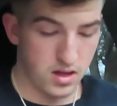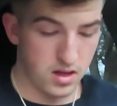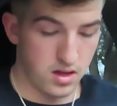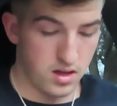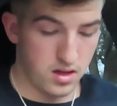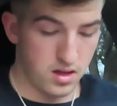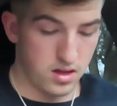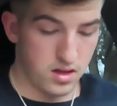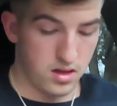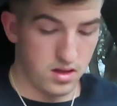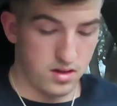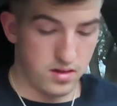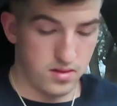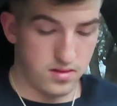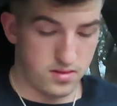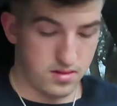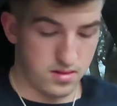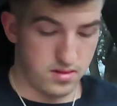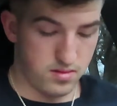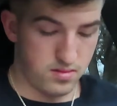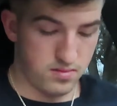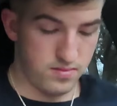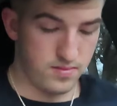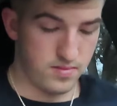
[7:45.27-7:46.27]

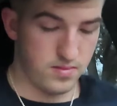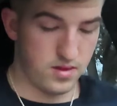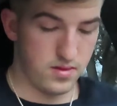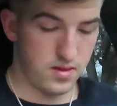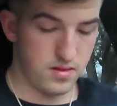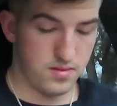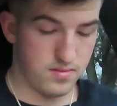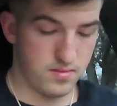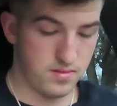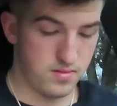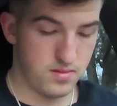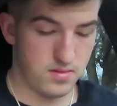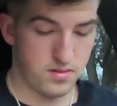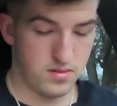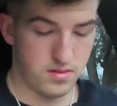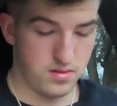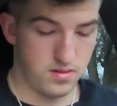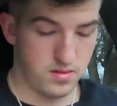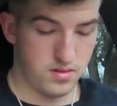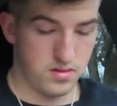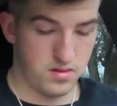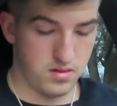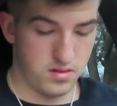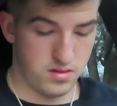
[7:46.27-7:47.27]

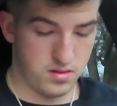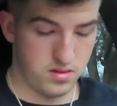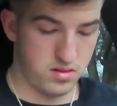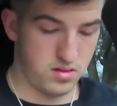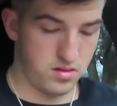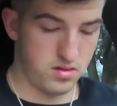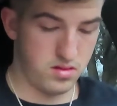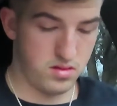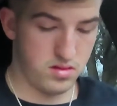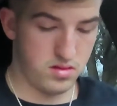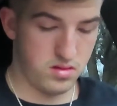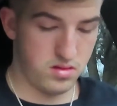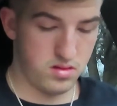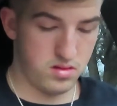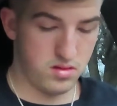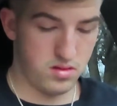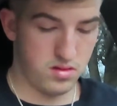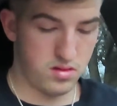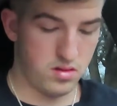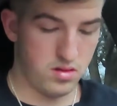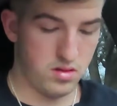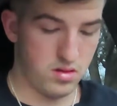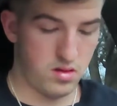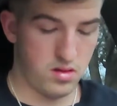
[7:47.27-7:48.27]

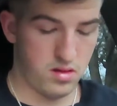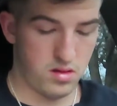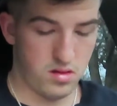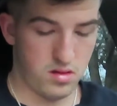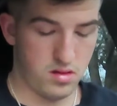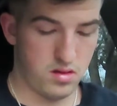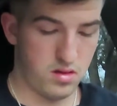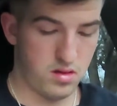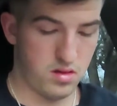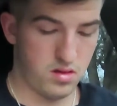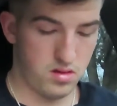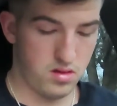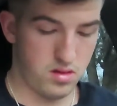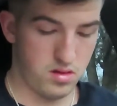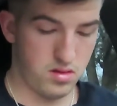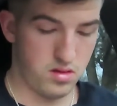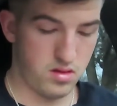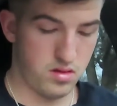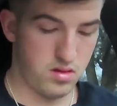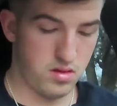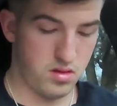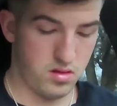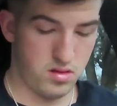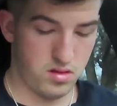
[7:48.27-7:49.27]

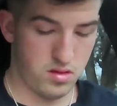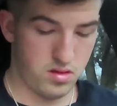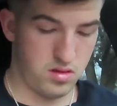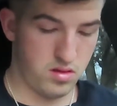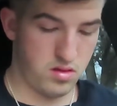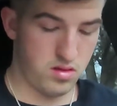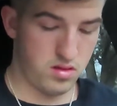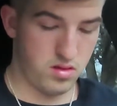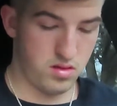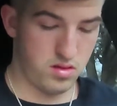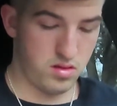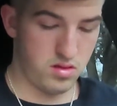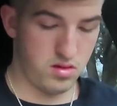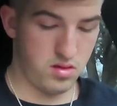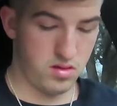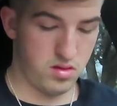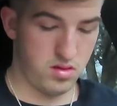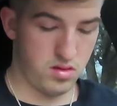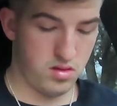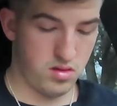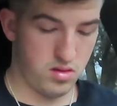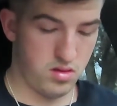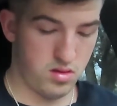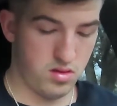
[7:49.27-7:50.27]

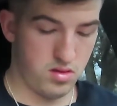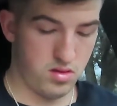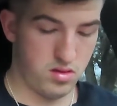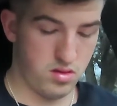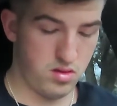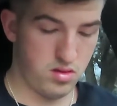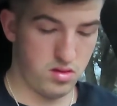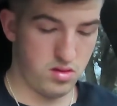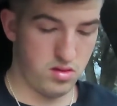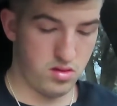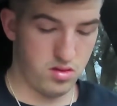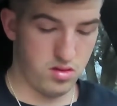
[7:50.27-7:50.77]
(silence)